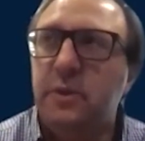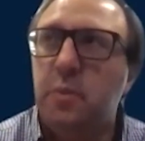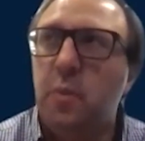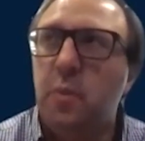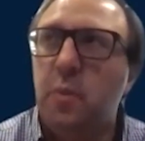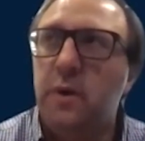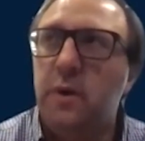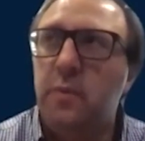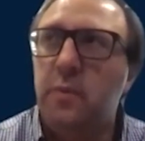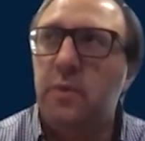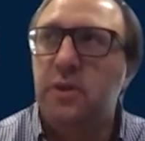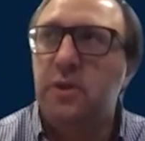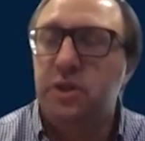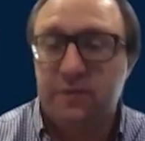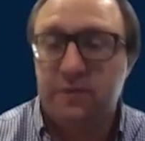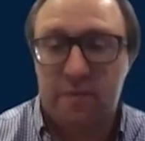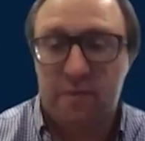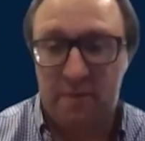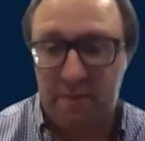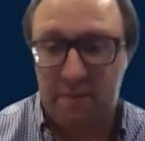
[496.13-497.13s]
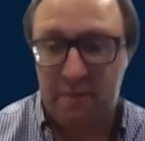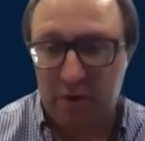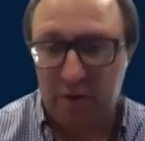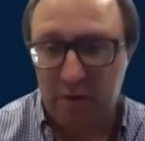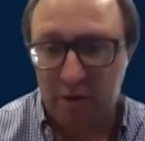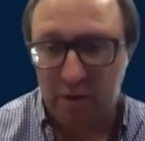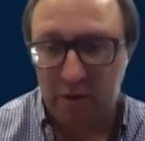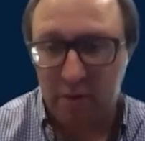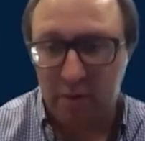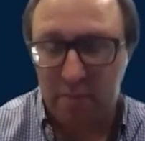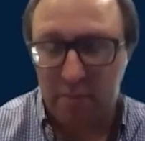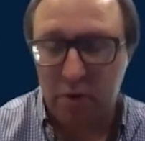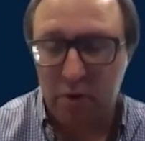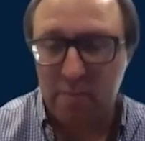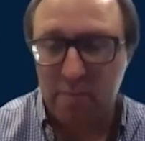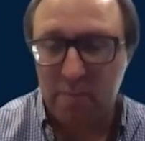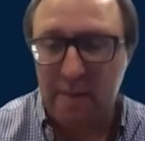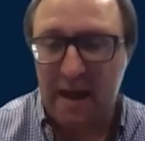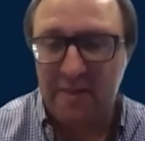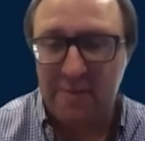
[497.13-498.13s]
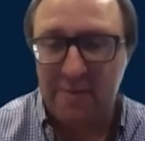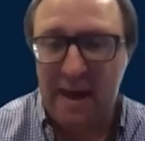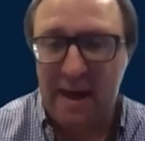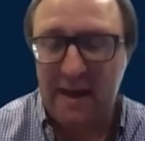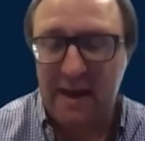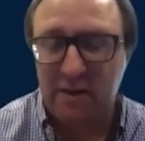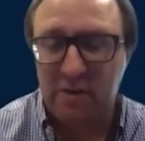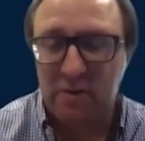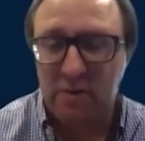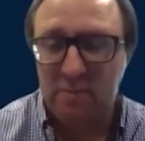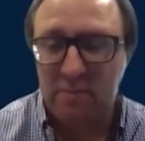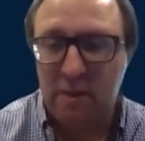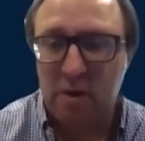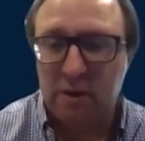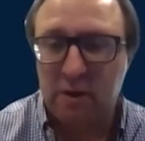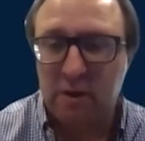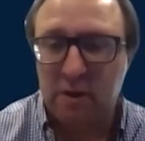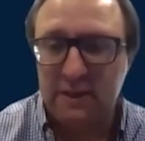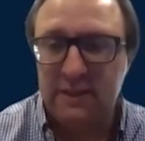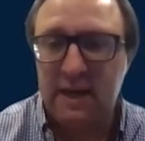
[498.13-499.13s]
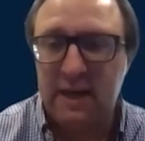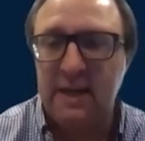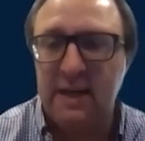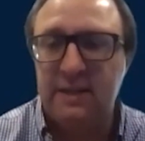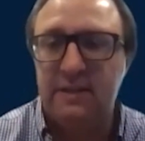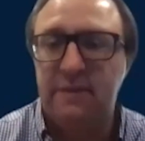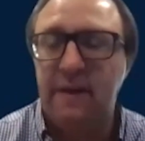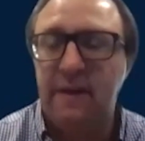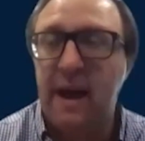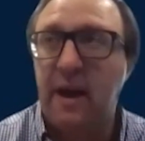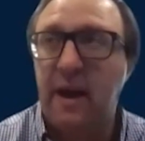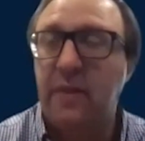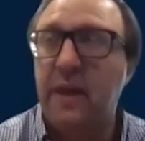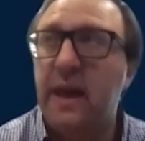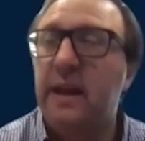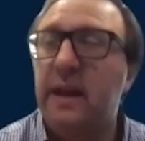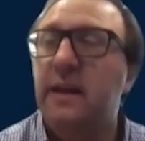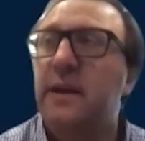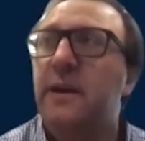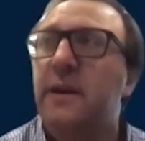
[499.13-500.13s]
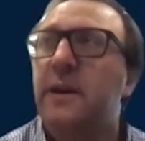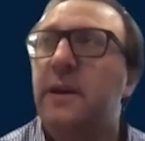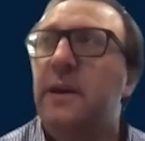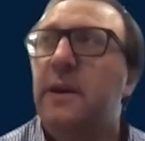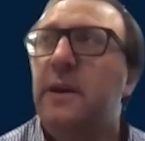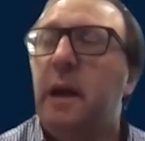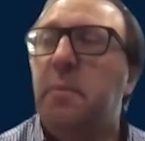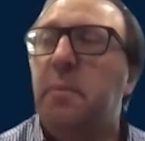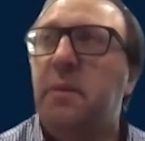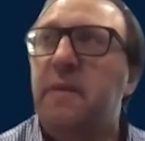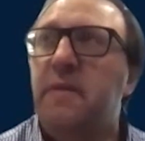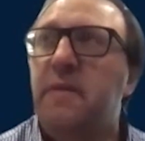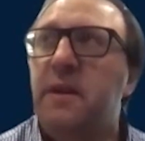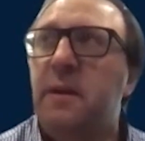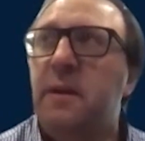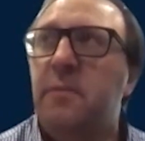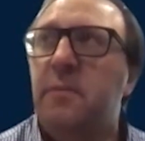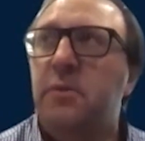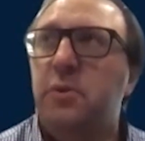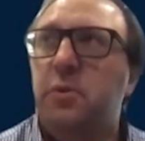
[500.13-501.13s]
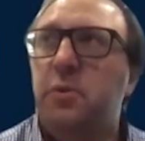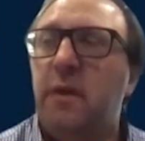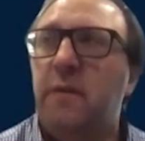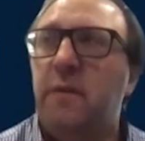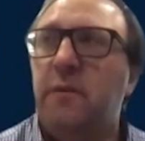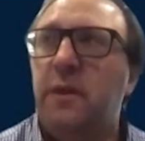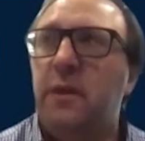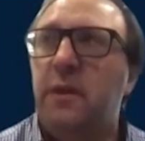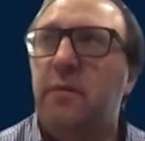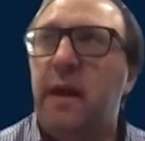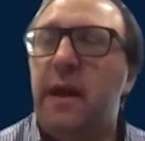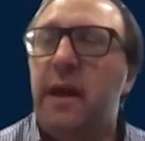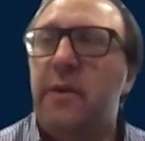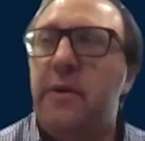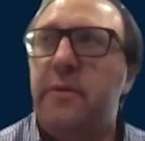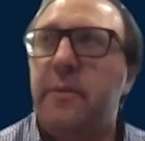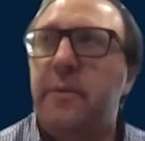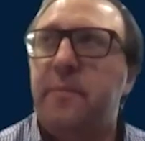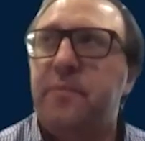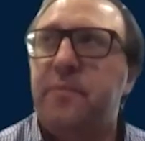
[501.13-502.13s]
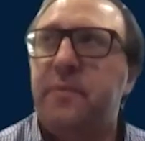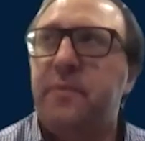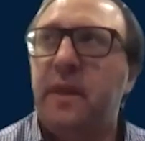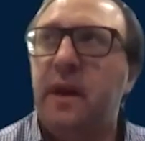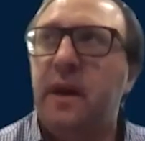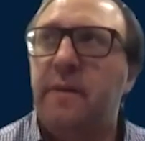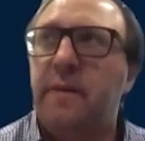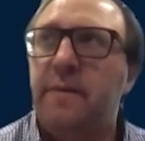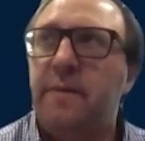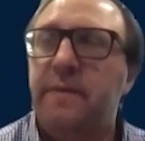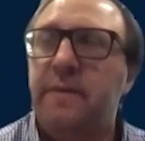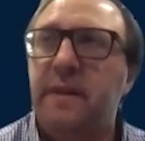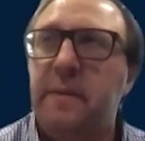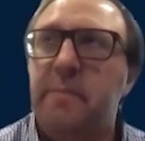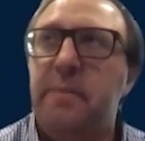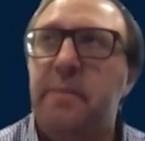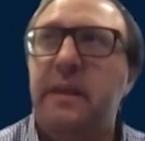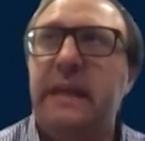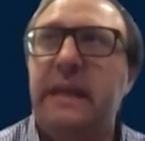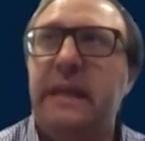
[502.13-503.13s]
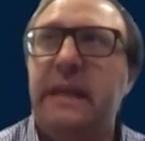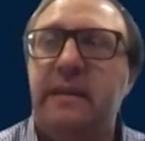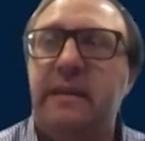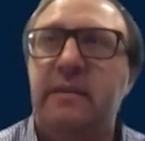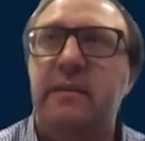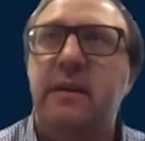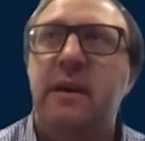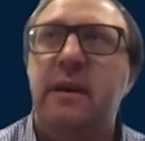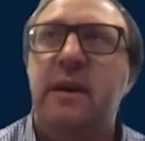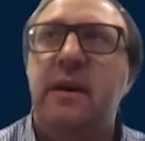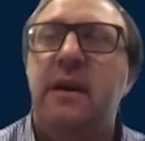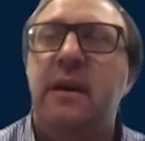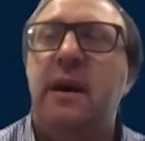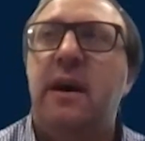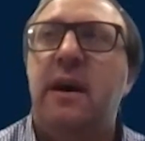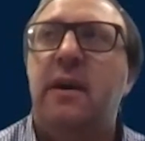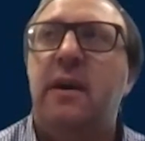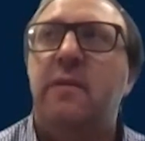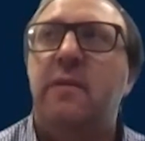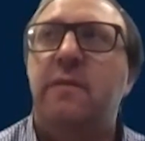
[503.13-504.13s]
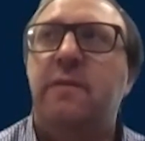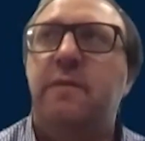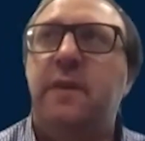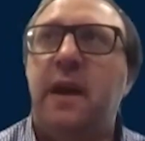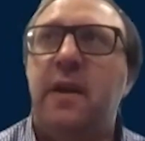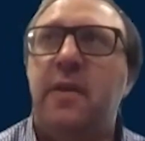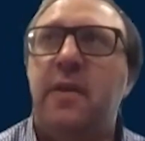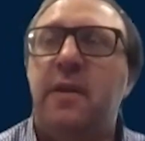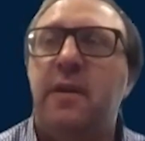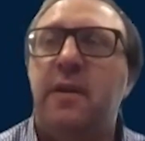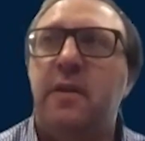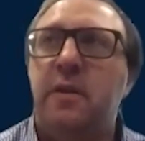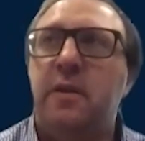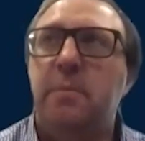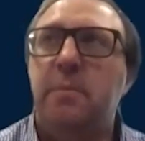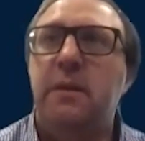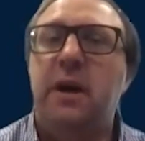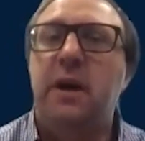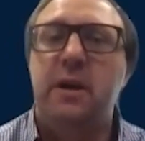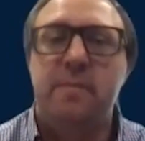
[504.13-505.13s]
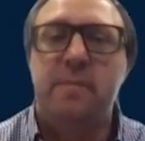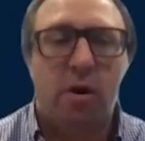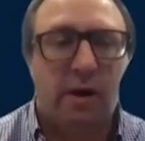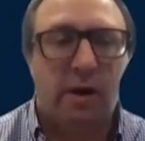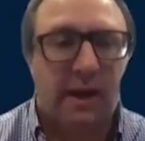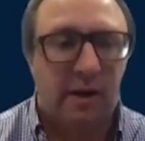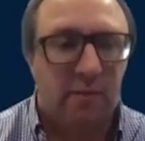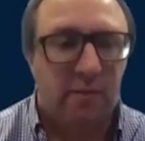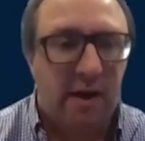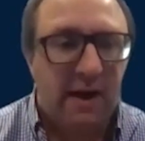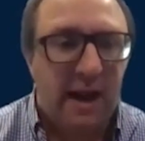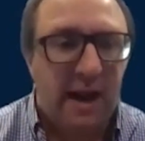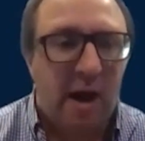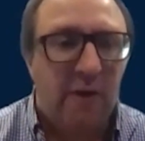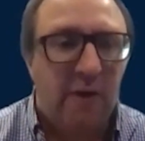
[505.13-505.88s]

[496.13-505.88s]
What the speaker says: One was just from the pure mathematical market size, the fact that I believe the numbers were roughly around 50 billion of kind of the blood market right now.